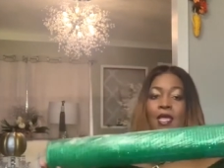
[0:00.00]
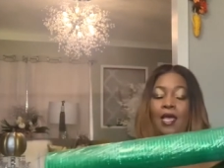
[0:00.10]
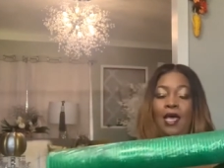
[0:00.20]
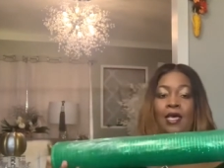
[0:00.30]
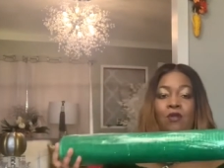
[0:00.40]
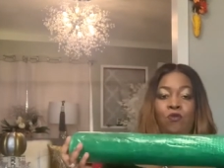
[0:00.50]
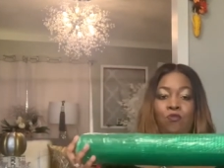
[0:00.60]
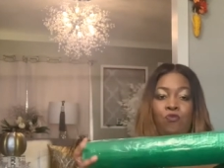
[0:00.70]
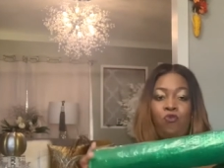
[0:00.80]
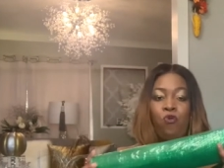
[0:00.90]
I
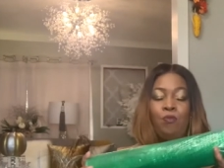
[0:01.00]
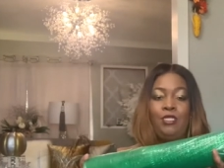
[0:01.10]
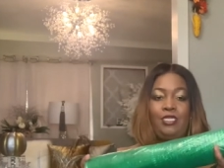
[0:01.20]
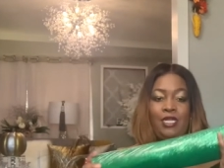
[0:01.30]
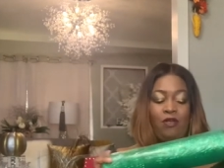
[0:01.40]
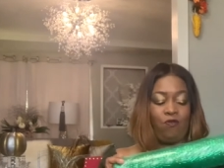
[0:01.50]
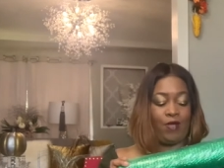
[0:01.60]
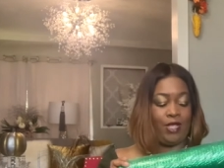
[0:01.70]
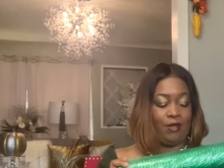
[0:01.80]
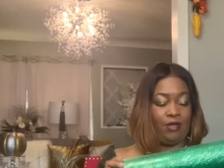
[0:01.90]
don't normally
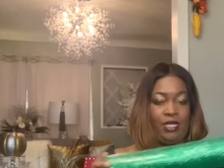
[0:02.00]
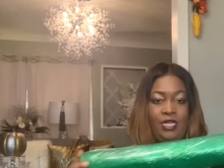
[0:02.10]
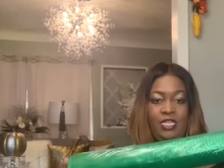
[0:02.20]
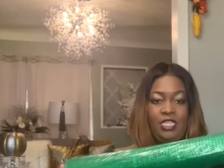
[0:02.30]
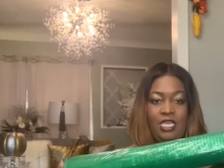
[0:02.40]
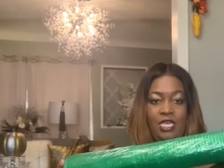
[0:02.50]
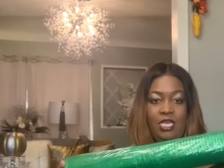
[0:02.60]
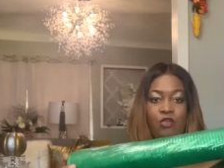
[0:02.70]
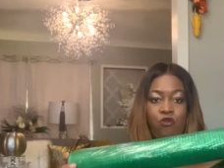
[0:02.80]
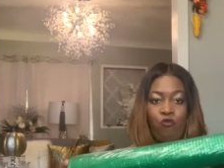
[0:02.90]
decorate anything
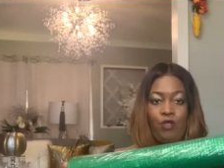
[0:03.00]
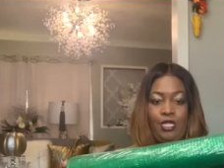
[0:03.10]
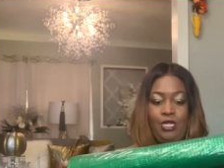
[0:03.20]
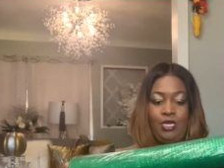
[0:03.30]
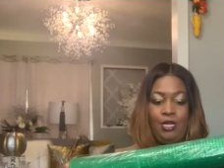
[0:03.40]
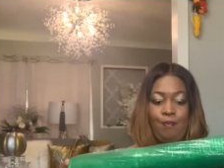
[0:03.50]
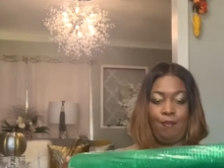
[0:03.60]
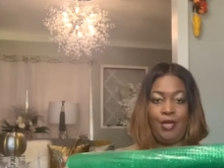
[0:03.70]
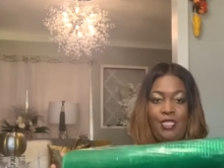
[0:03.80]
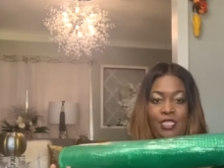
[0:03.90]
in green,
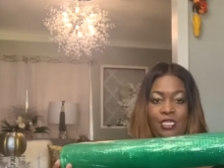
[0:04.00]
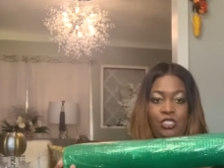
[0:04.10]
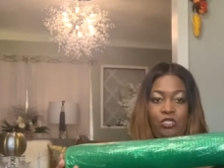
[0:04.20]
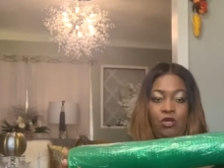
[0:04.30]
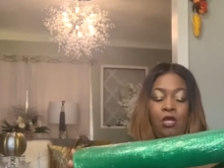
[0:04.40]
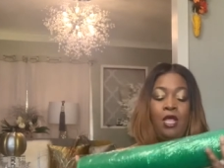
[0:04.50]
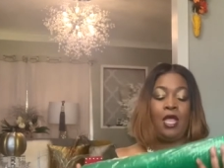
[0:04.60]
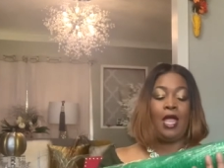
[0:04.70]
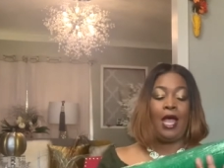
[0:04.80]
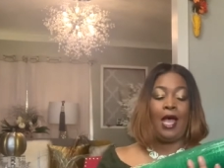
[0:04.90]
but this year
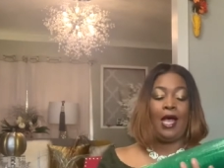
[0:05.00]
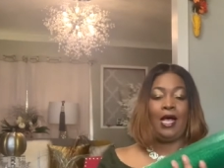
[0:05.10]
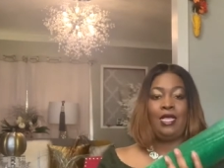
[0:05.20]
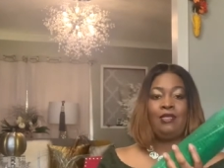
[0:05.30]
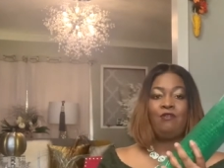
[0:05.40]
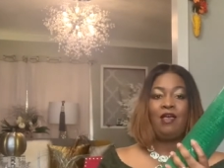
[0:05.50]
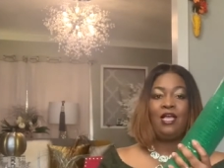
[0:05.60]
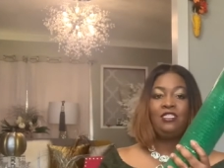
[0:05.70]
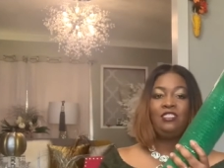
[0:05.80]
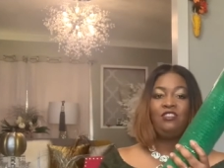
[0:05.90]
I,
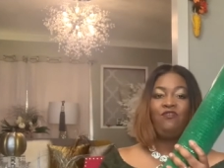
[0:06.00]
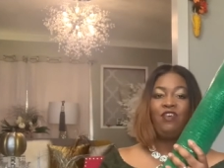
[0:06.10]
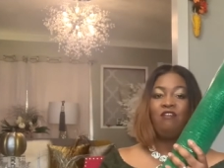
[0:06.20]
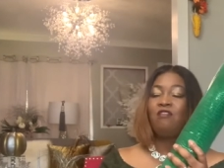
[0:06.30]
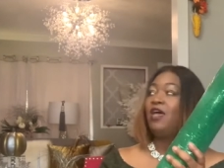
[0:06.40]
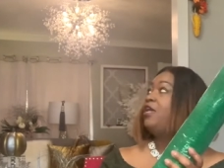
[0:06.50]
I just felt like